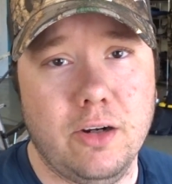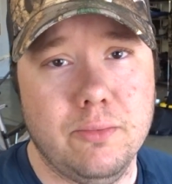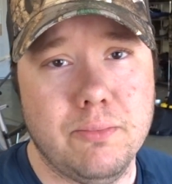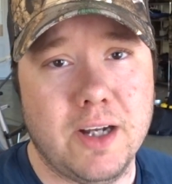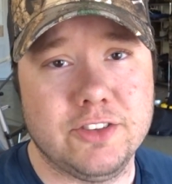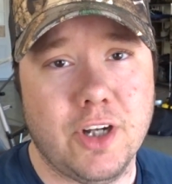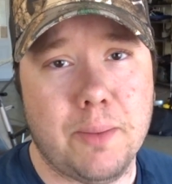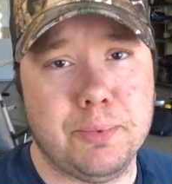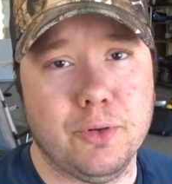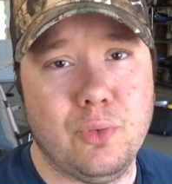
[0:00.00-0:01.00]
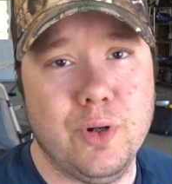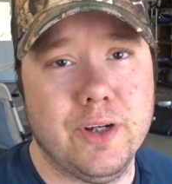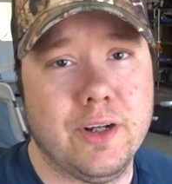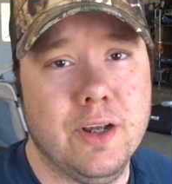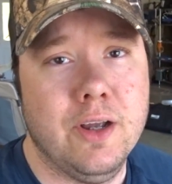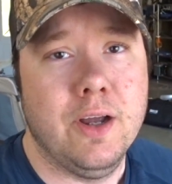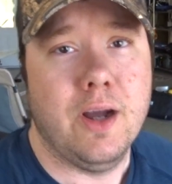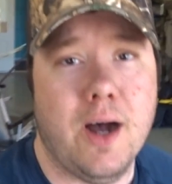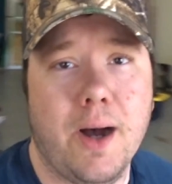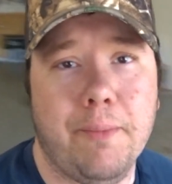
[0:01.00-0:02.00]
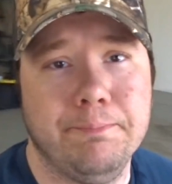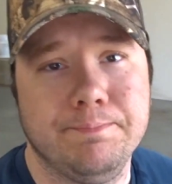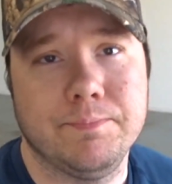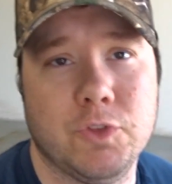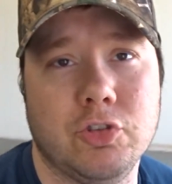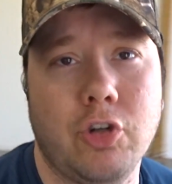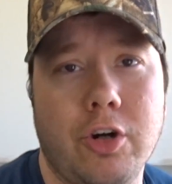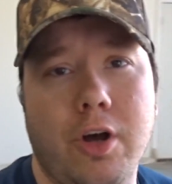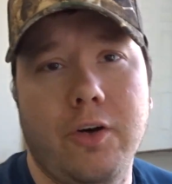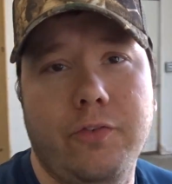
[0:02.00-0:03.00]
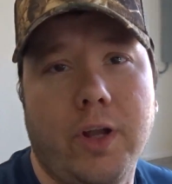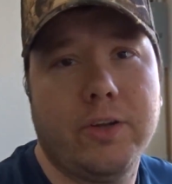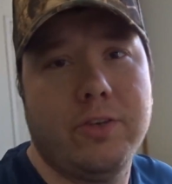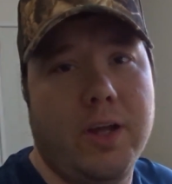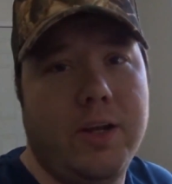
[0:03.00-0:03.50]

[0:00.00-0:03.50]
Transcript: my shop real quick. Start off, like I say,